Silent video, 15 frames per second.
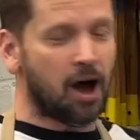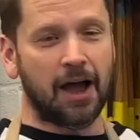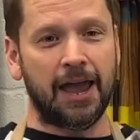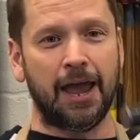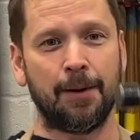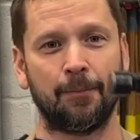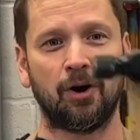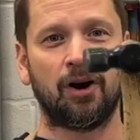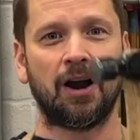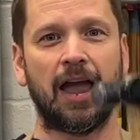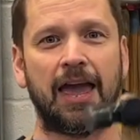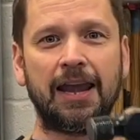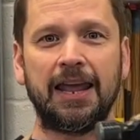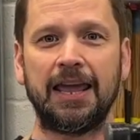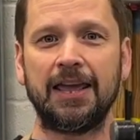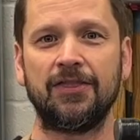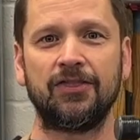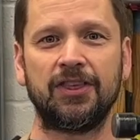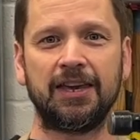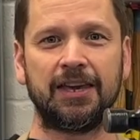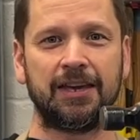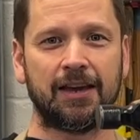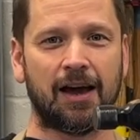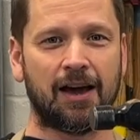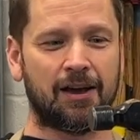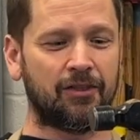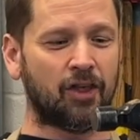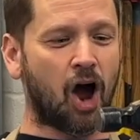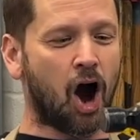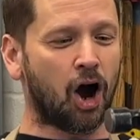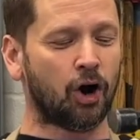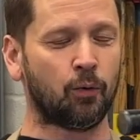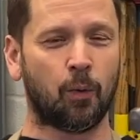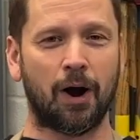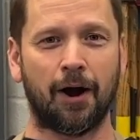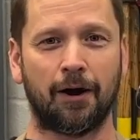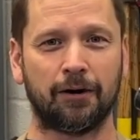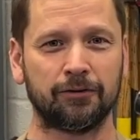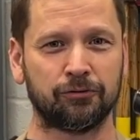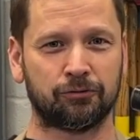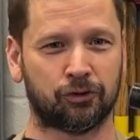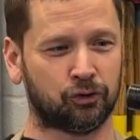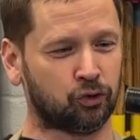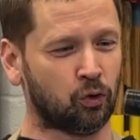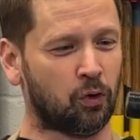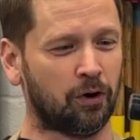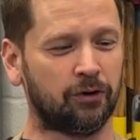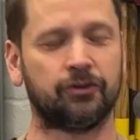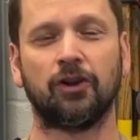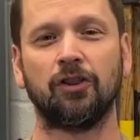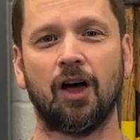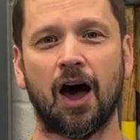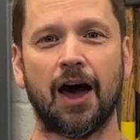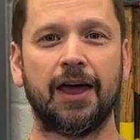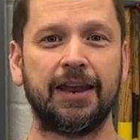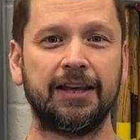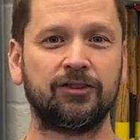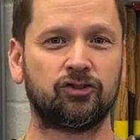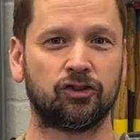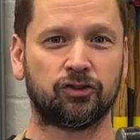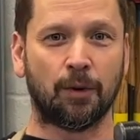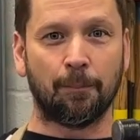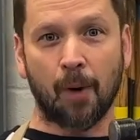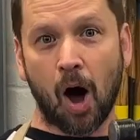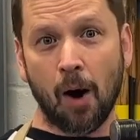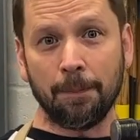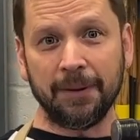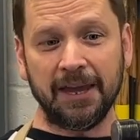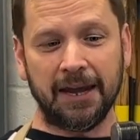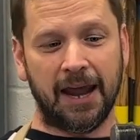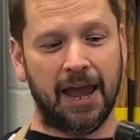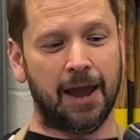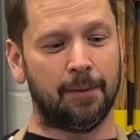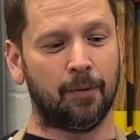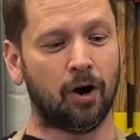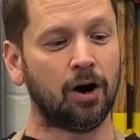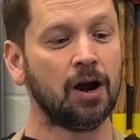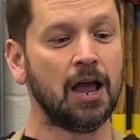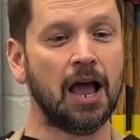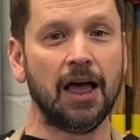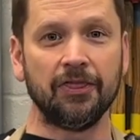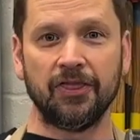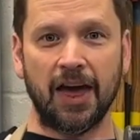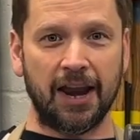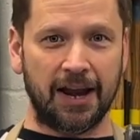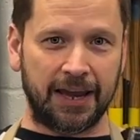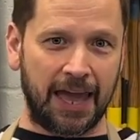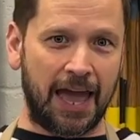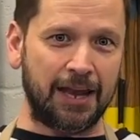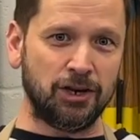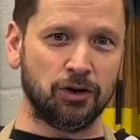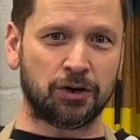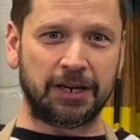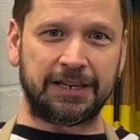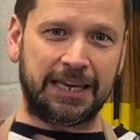hammer and in the hardware stores a lot is just a ball peen hammer that, again, you could